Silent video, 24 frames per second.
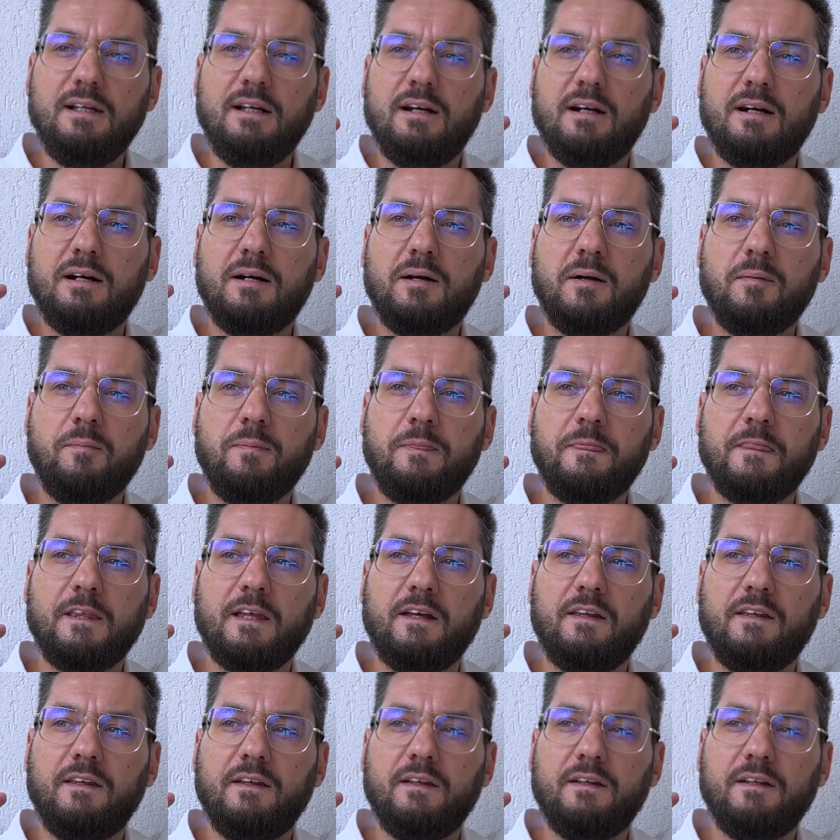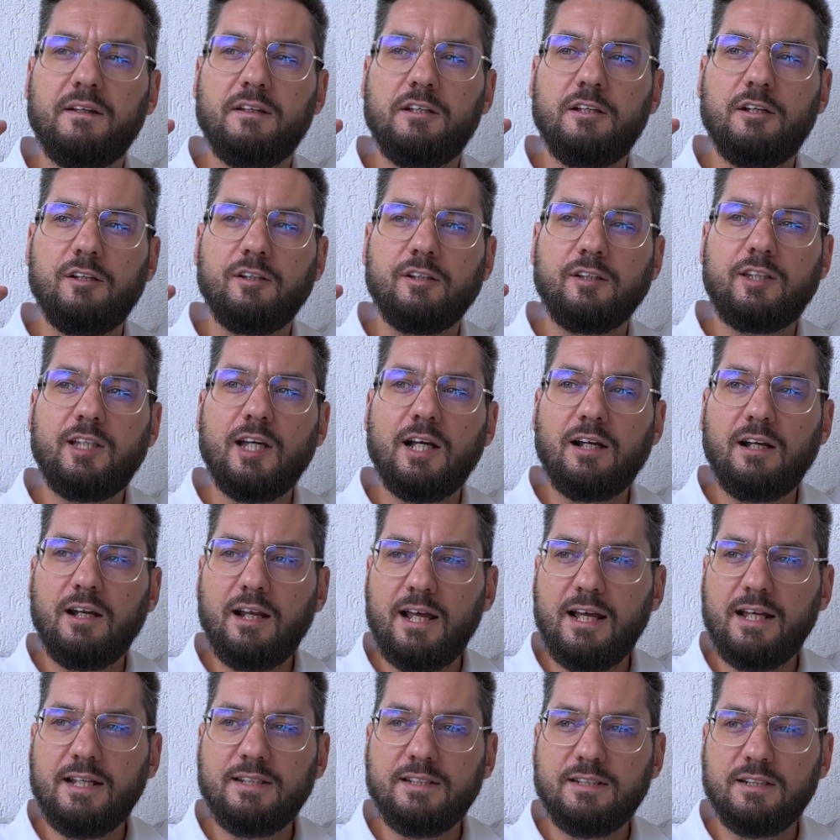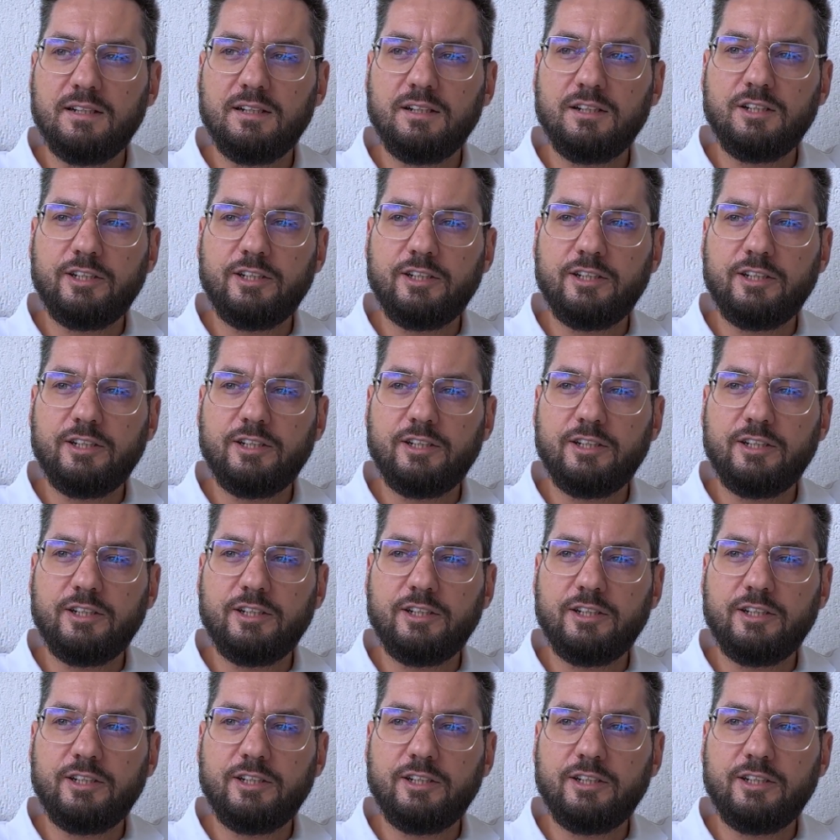Guerlain